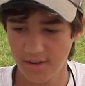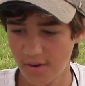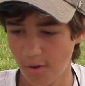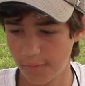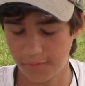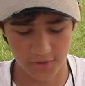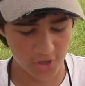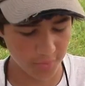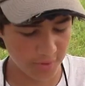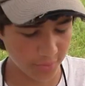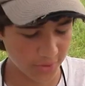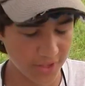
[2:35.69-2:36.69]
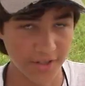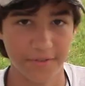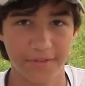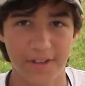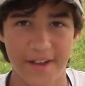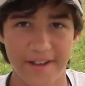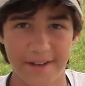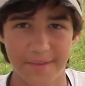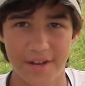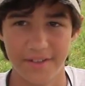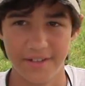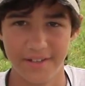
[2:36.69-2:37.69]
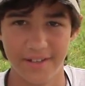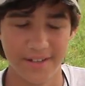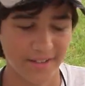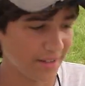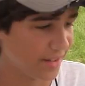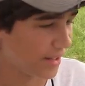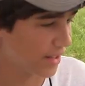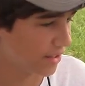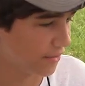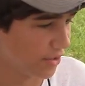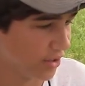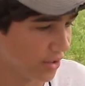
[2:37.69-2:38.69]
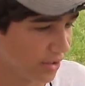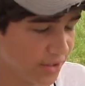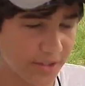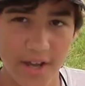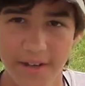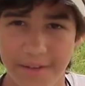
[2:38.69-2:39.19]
Hopefully I'll be able to get it flying by the, the end of the, the day.